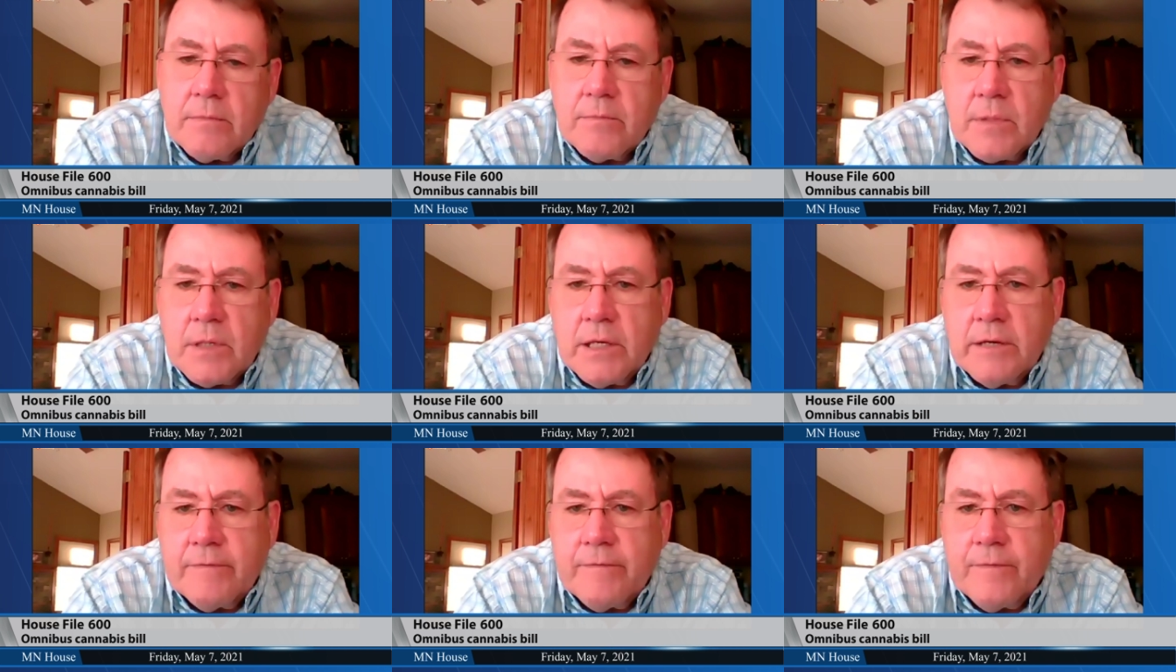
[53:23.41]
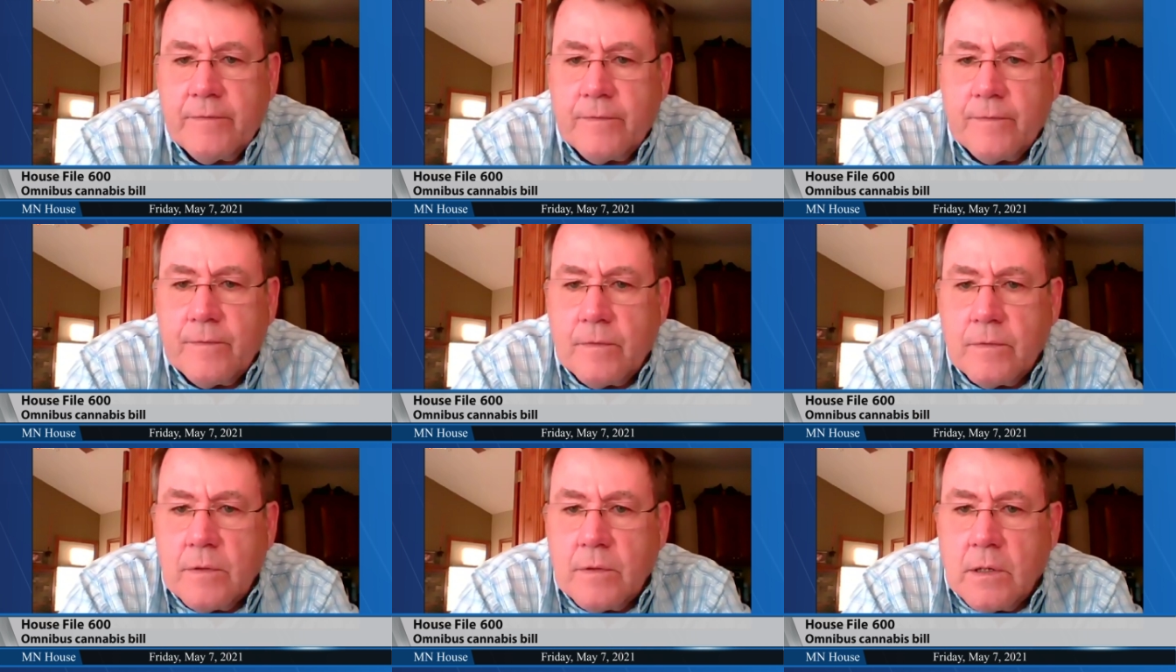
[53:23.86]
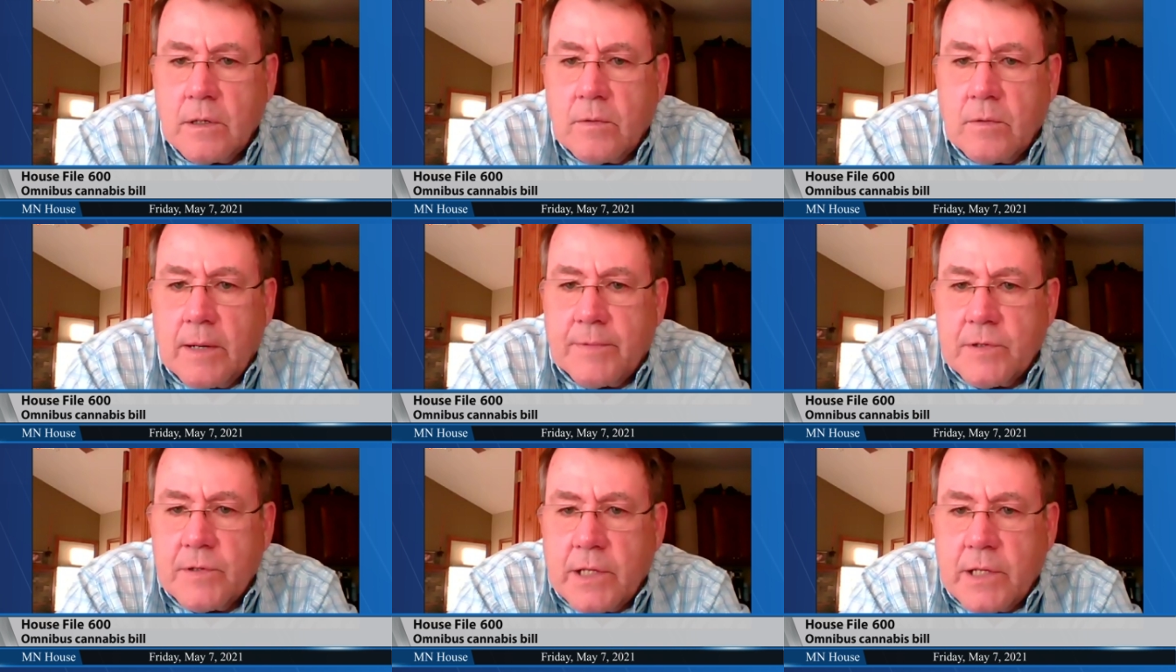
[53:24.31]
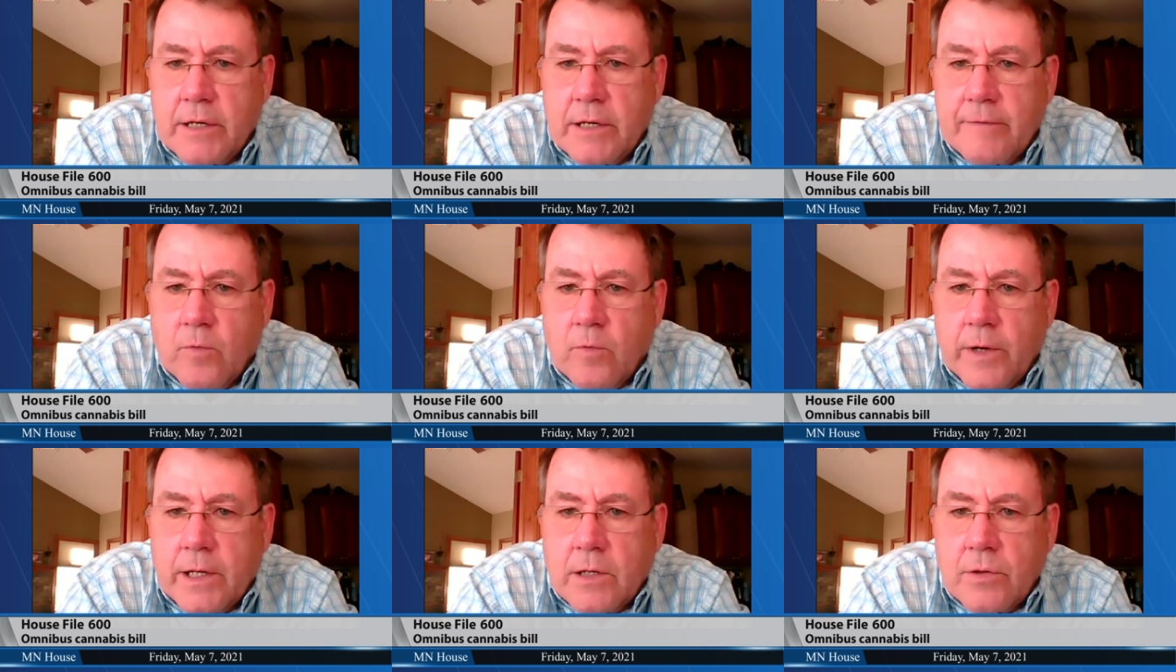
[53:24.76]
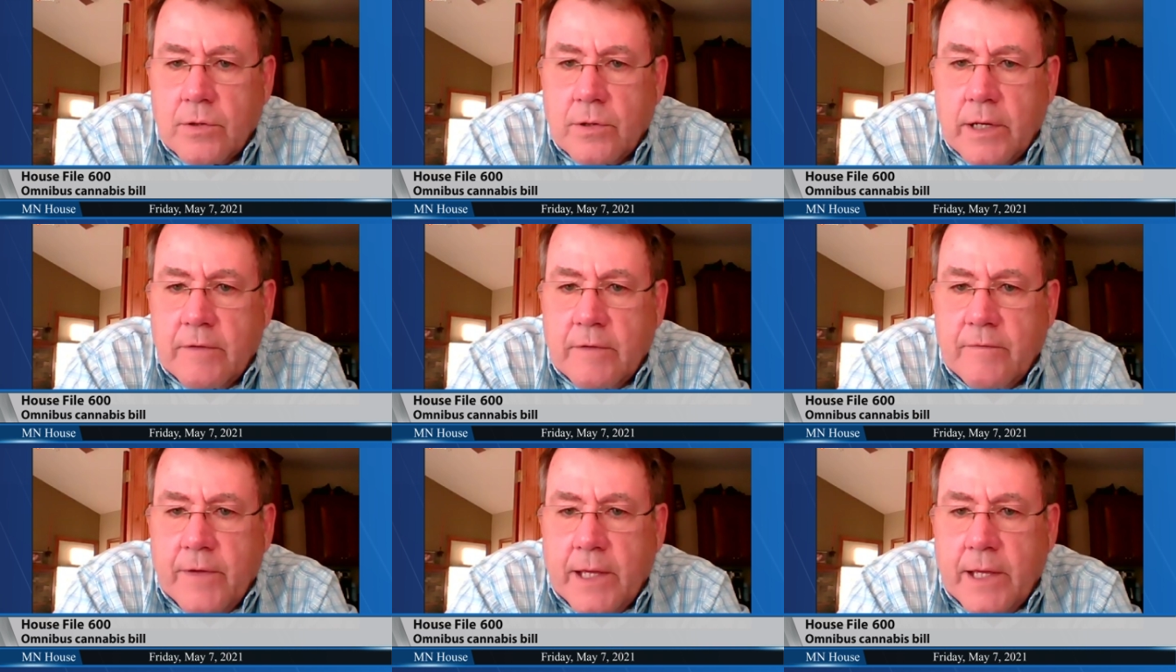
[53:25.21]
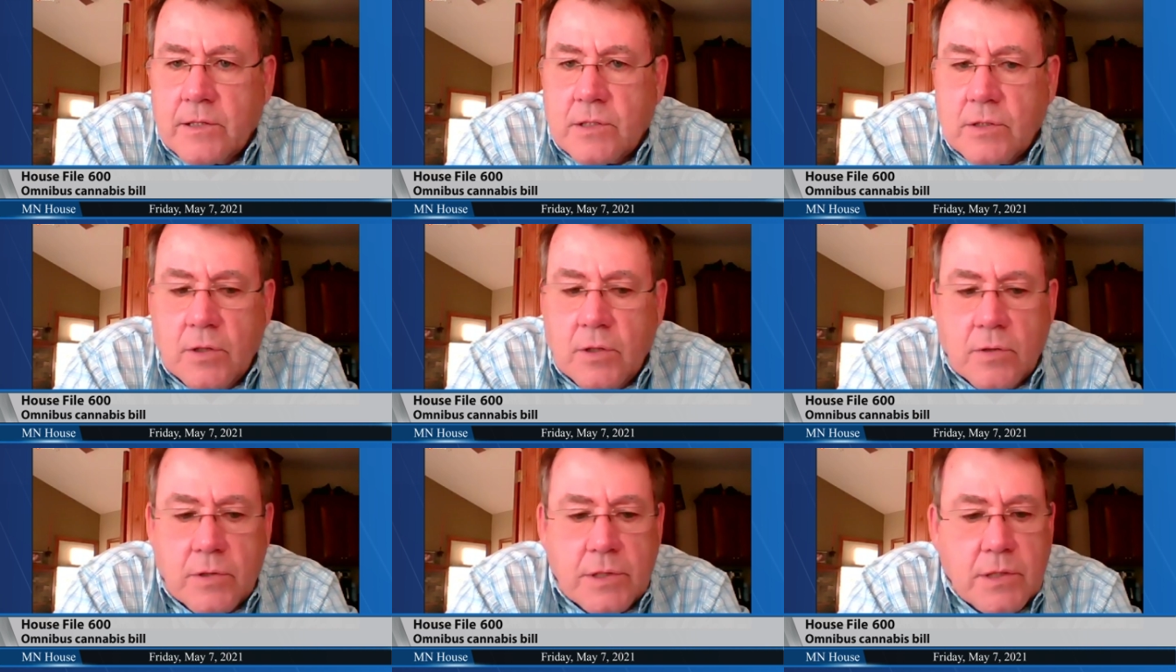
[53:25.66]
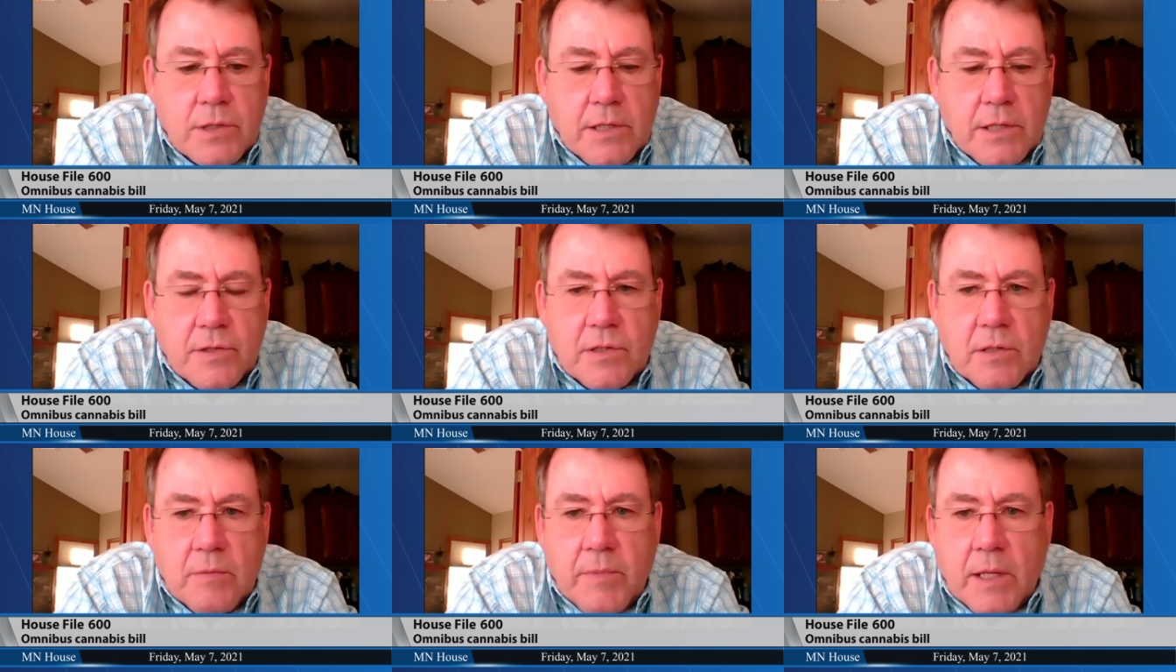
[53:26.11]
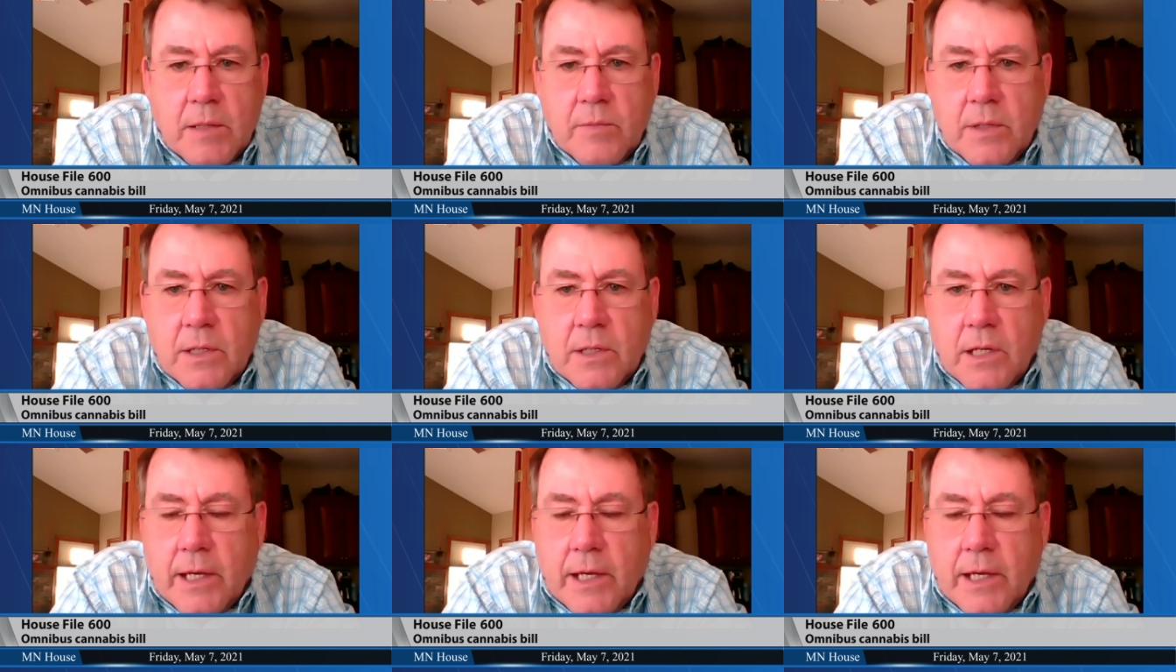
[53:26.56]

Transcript: give Representative Winkler advance notice on this amendment,